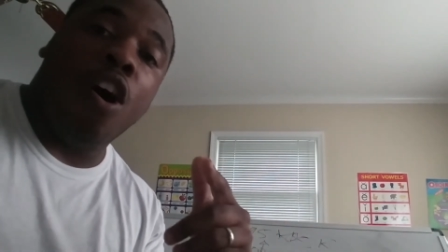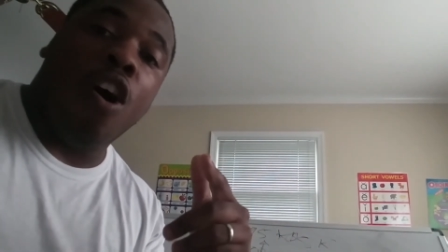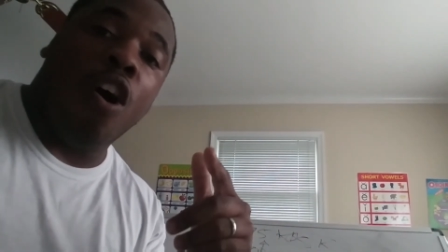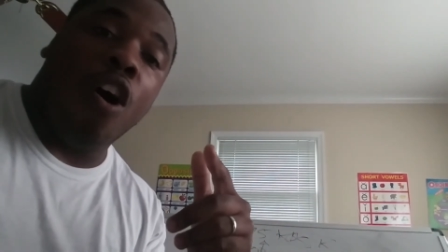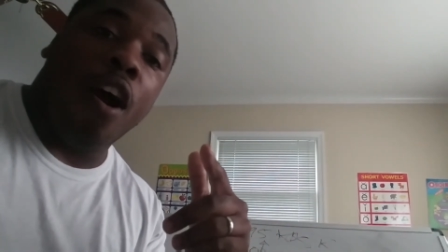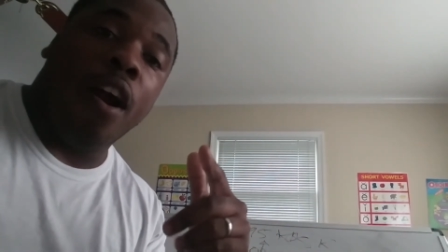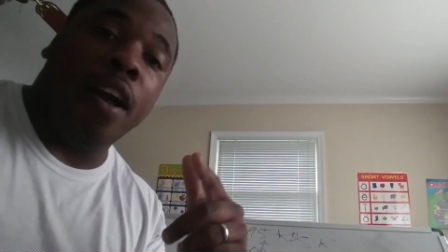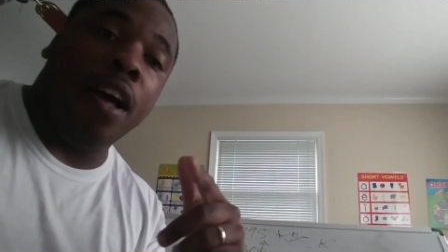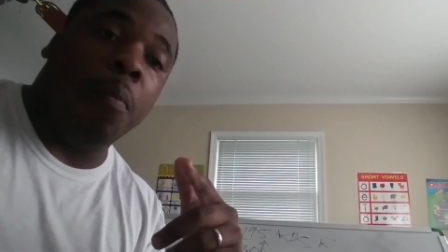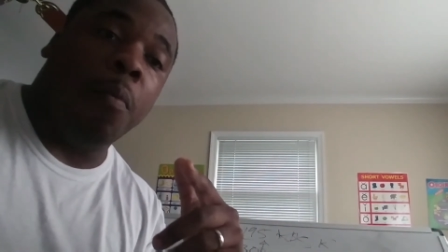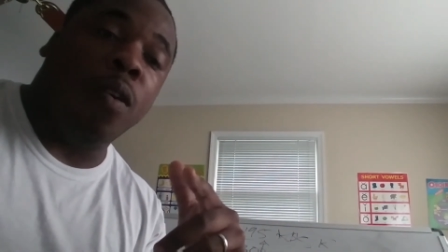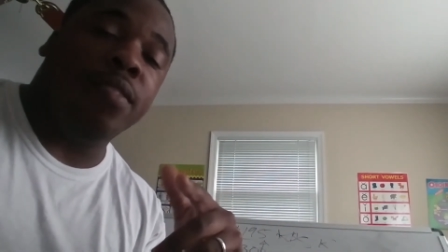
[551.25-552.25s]
or
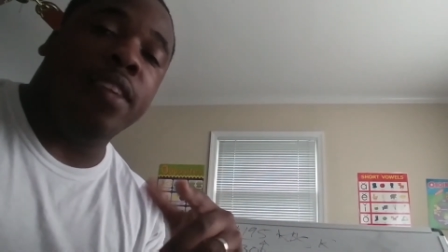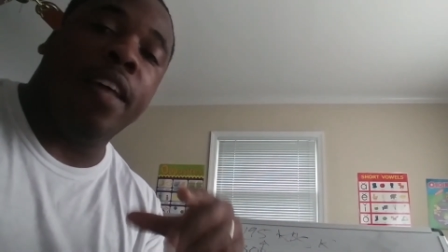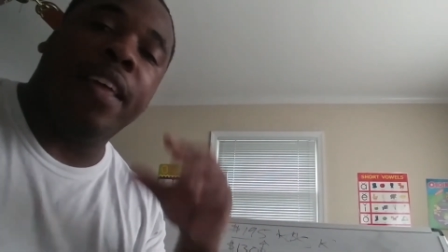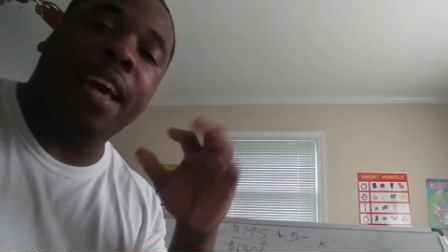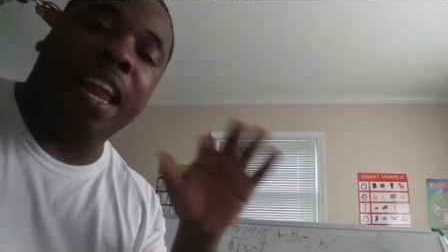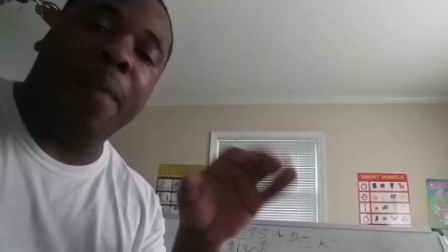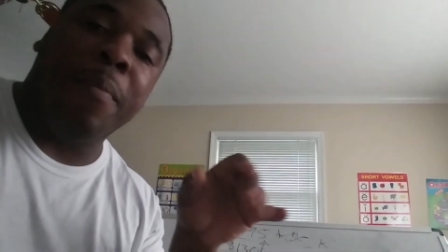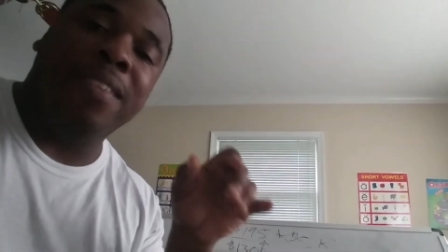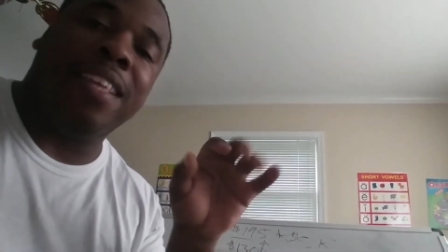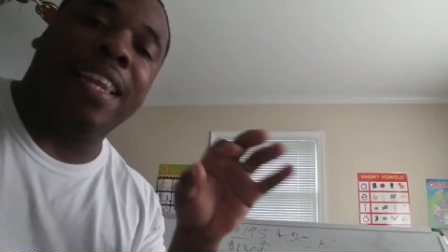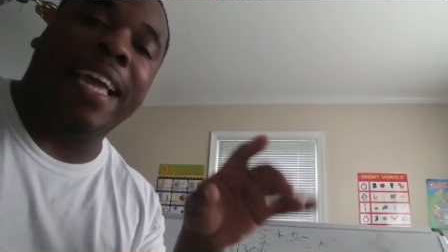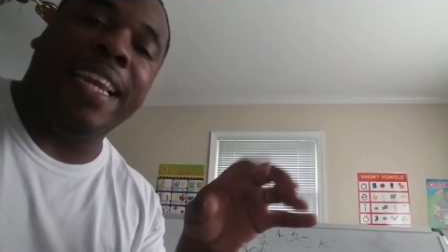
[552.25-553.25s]
um, all these other kind of
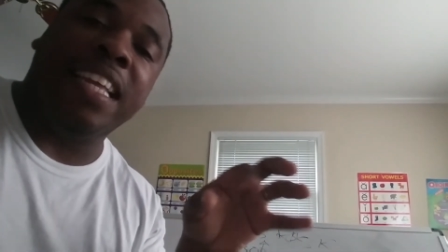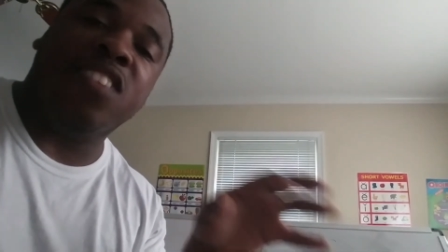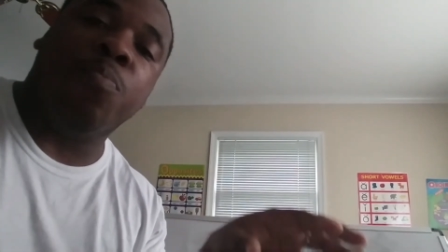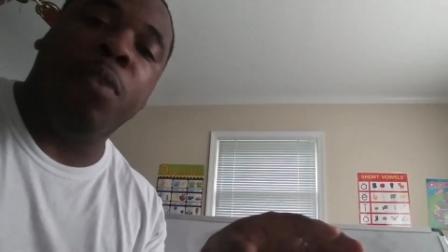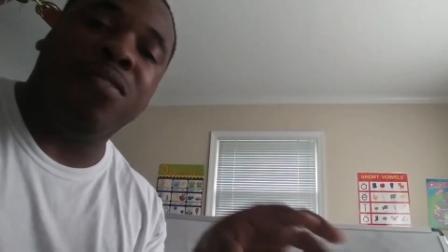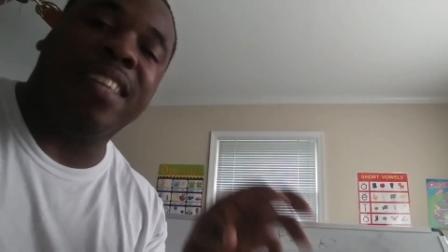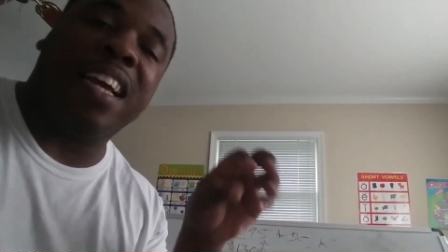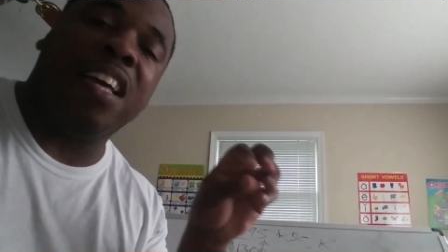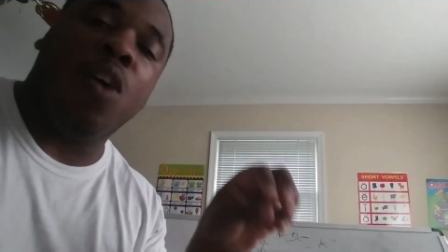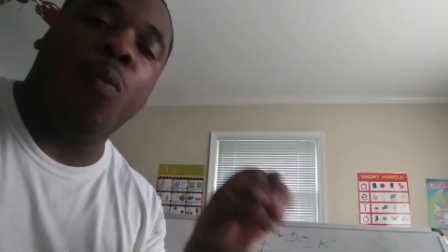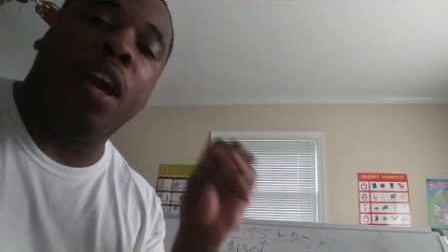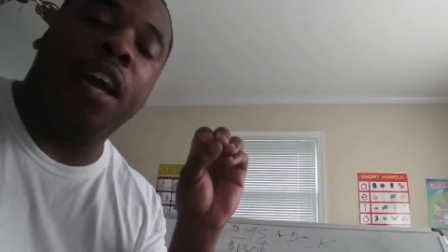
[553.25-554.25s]
miscellaneous bills that
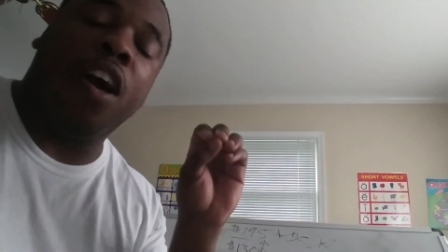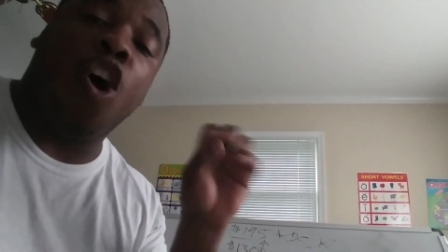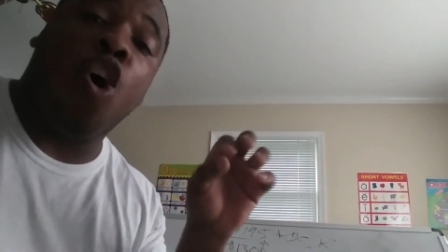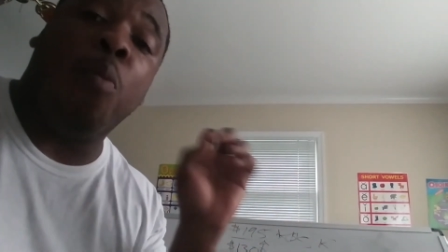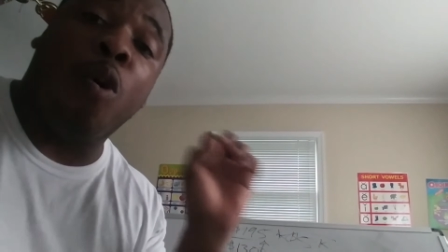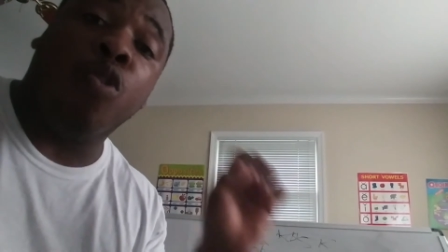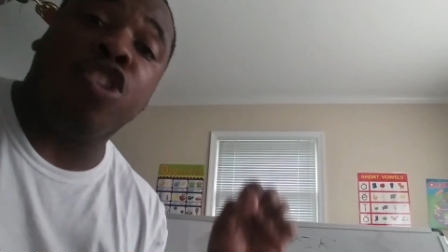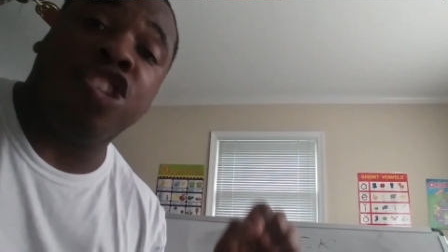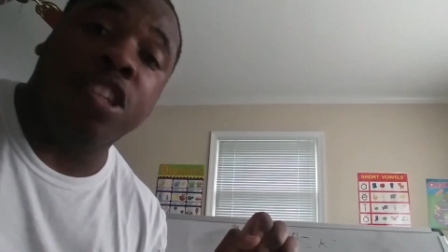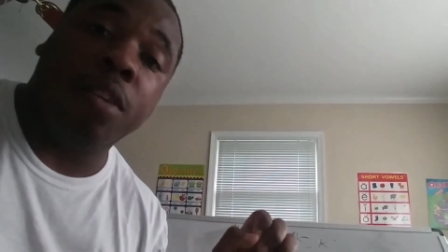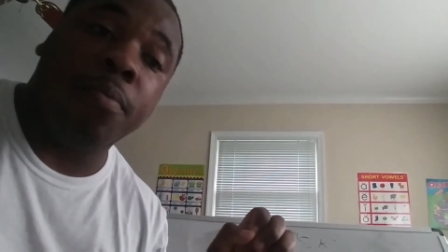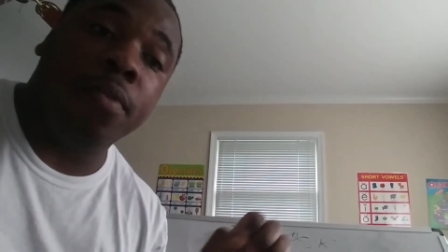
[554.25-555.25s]
come with home
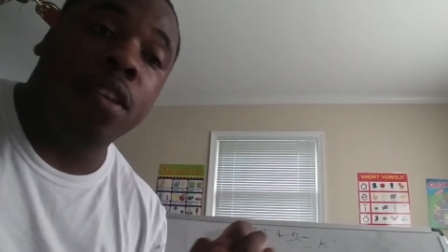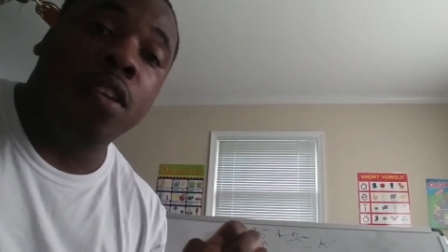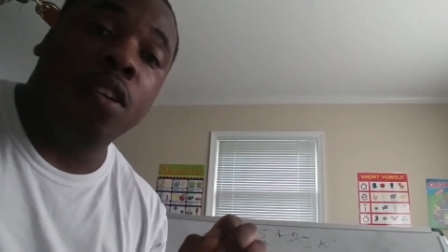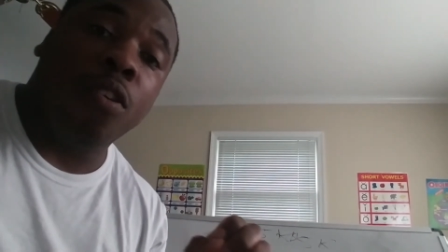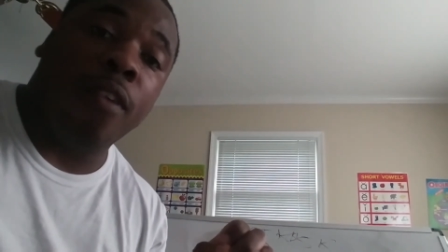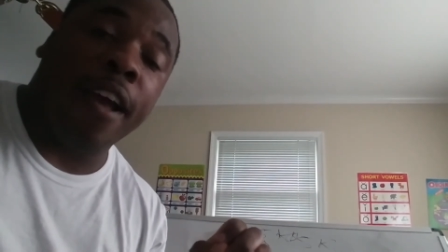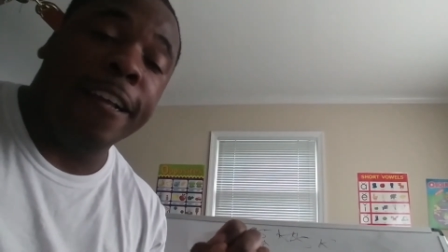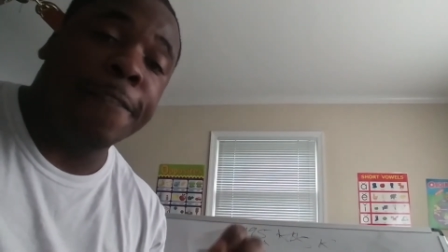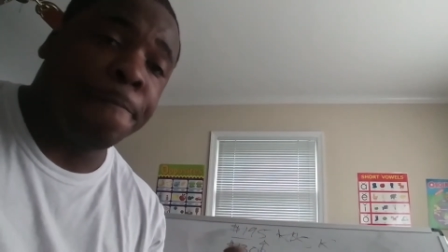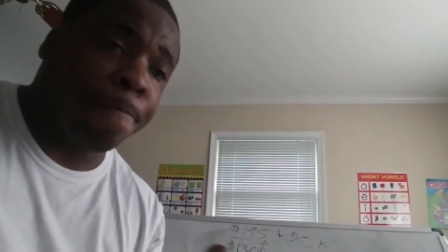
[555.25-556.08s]
ownership, right?